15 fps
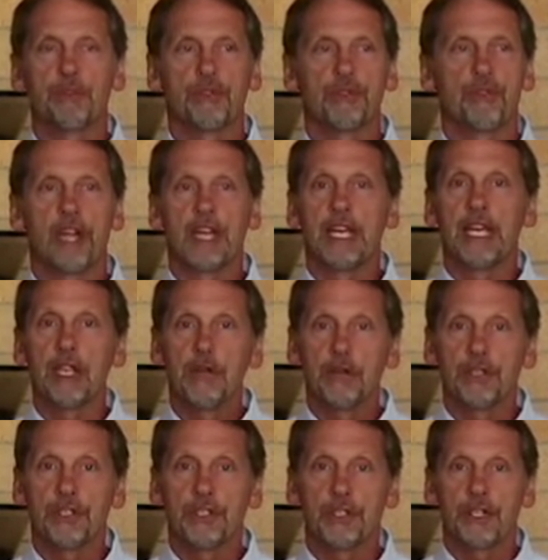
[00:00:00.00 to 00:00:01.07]
so they're not a
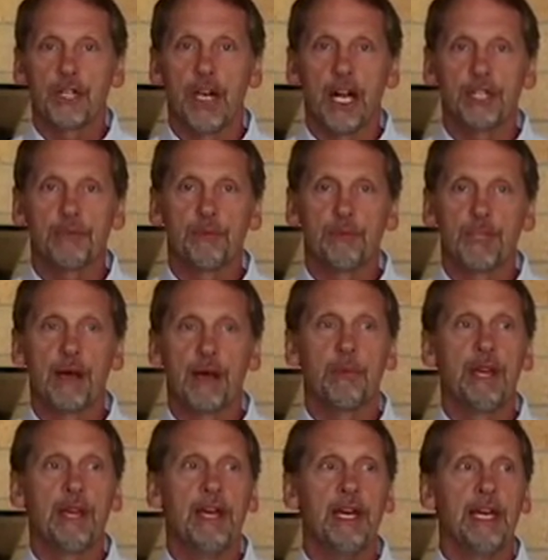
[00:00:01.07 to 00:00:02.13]
hindrance to the gospel, and that we